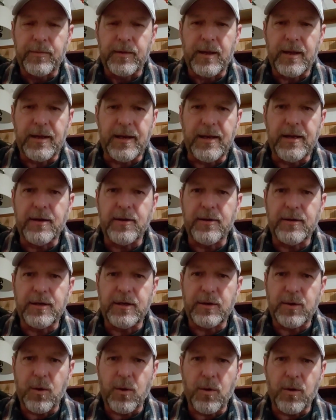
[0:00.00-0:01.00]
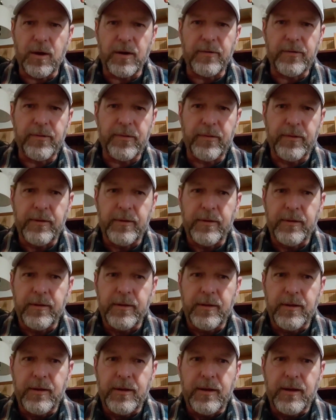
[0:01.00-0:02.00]
And here in the north,
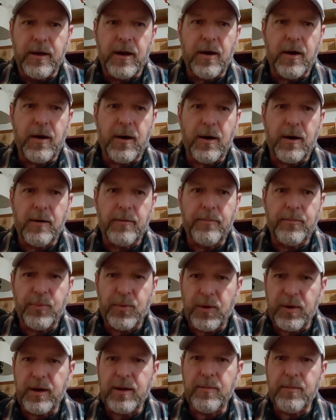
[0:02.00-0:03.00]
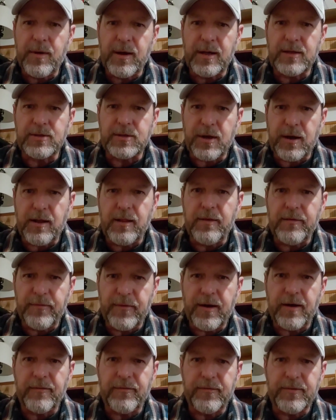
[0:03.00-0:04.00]
pretty much all of
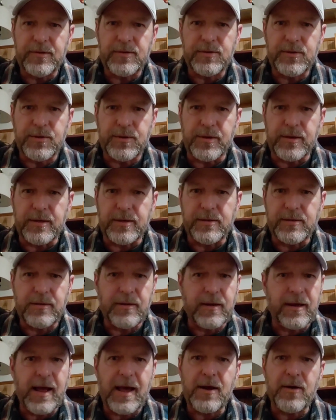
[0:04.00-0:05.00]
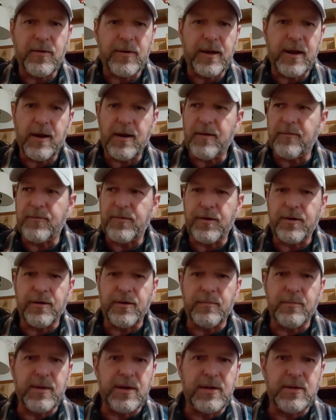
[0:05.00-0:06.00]
our fisheries, I don't care if you're
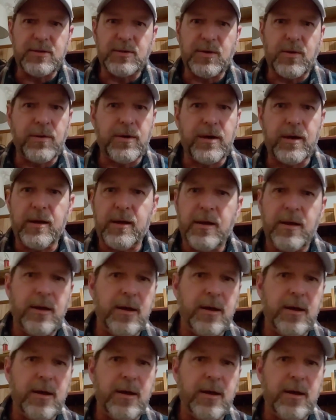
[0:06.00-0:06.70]
in Minnesota